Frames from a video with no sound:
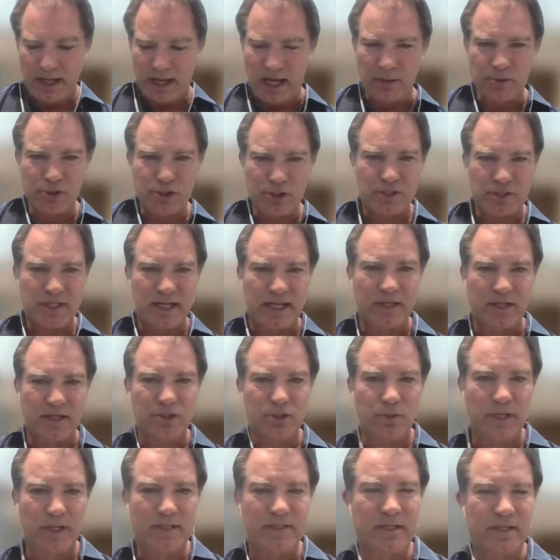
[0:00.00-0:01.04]
I would just like
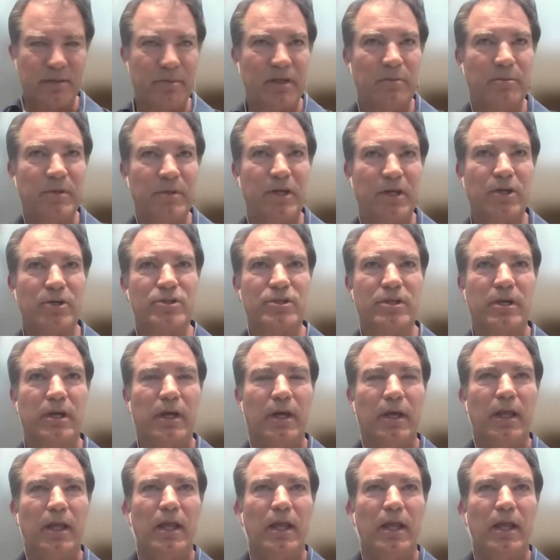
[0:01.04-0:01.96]
to add something, because